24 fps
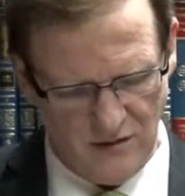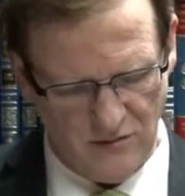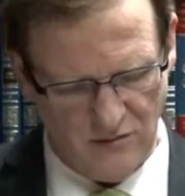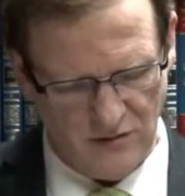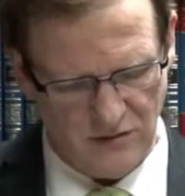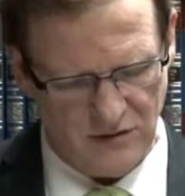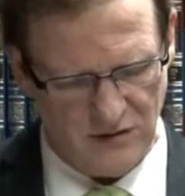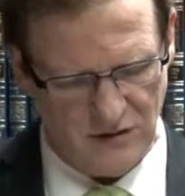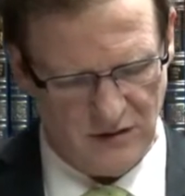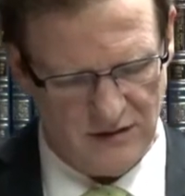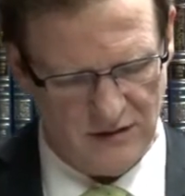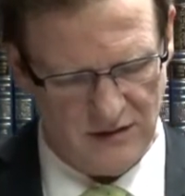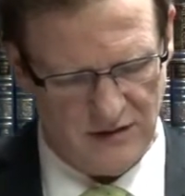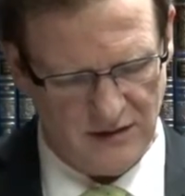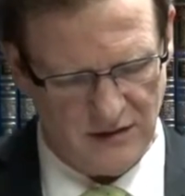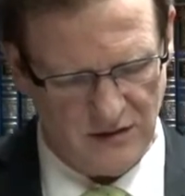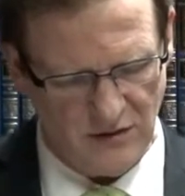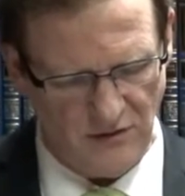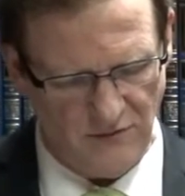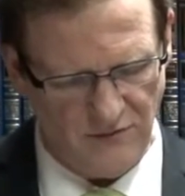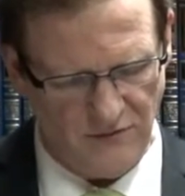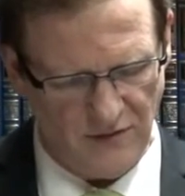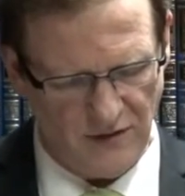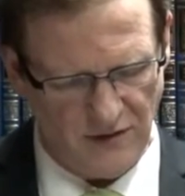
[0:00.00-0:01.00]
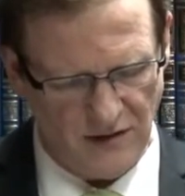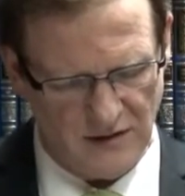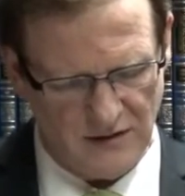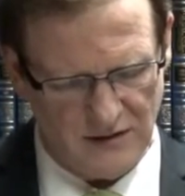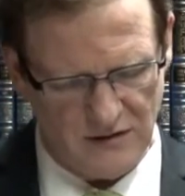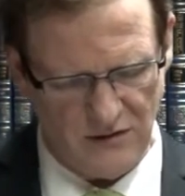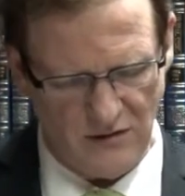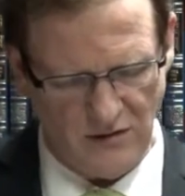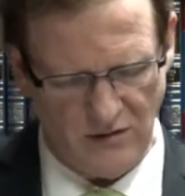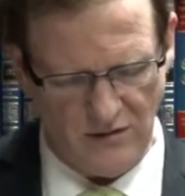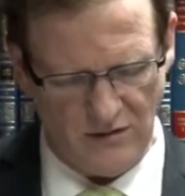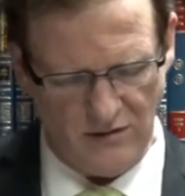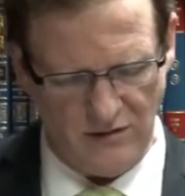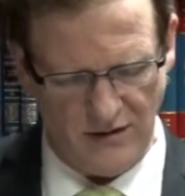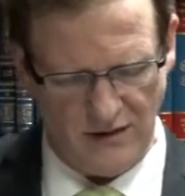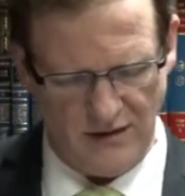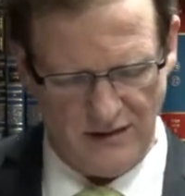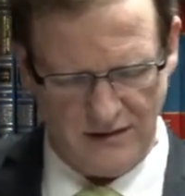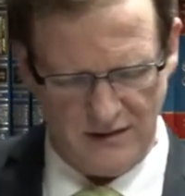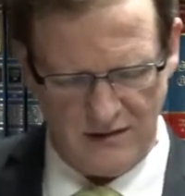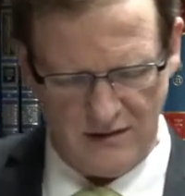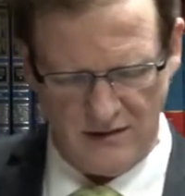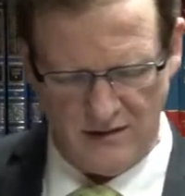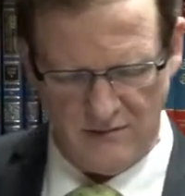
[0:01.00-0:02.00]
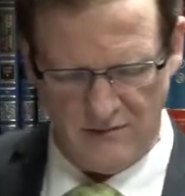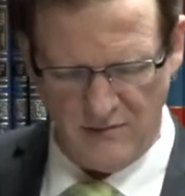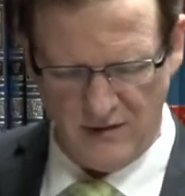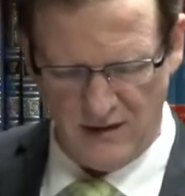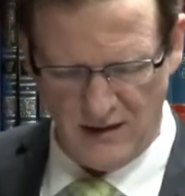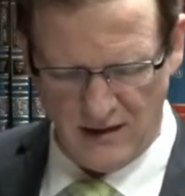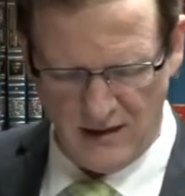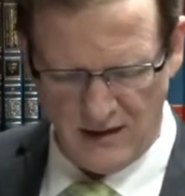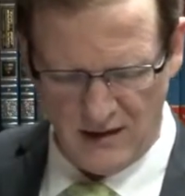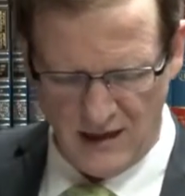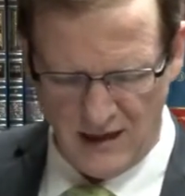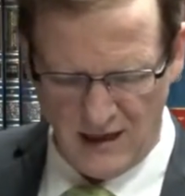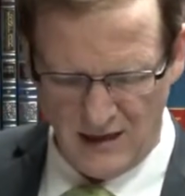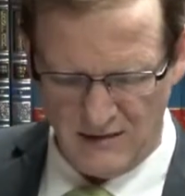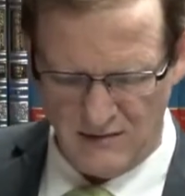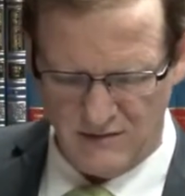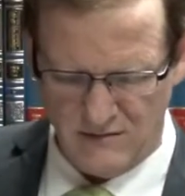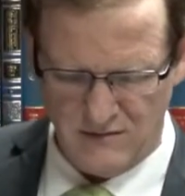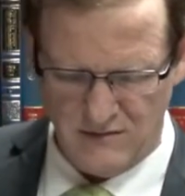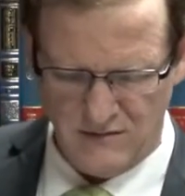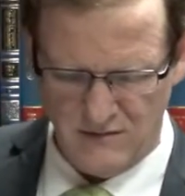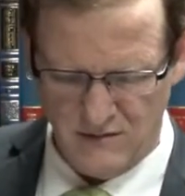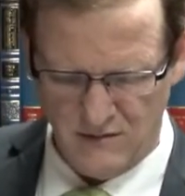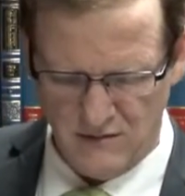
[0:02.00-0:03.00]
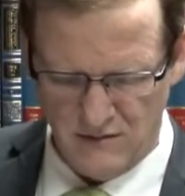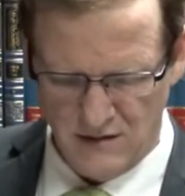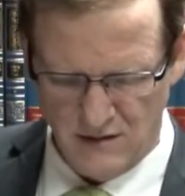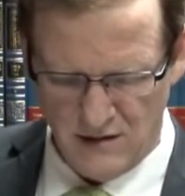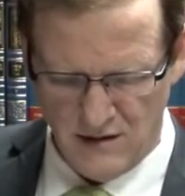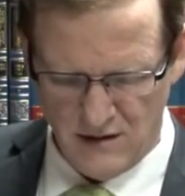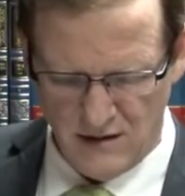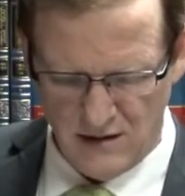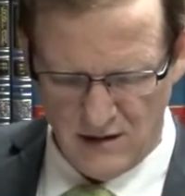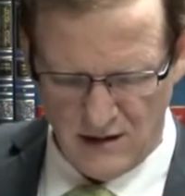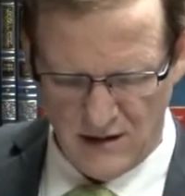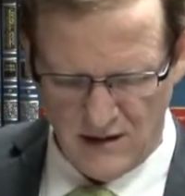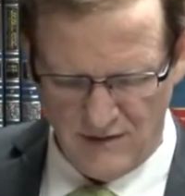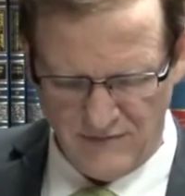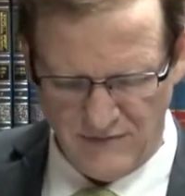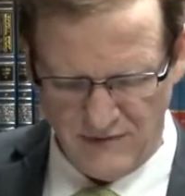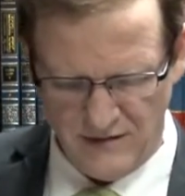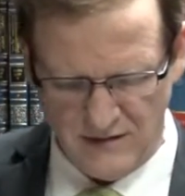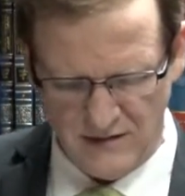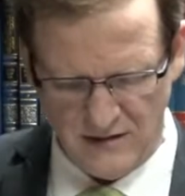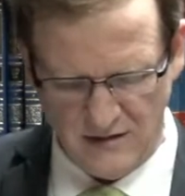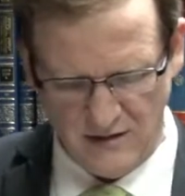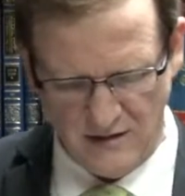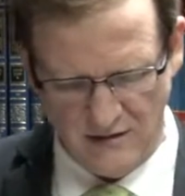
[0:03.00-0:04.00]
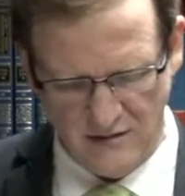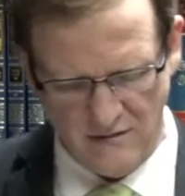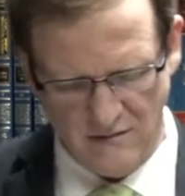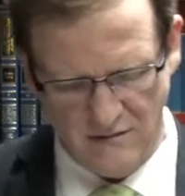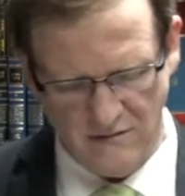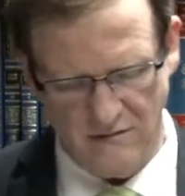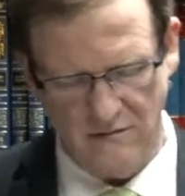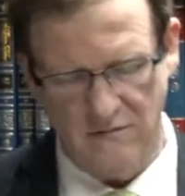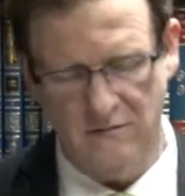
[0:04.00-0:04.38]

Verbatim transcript: which is this offering is known as Minchat Chavitin.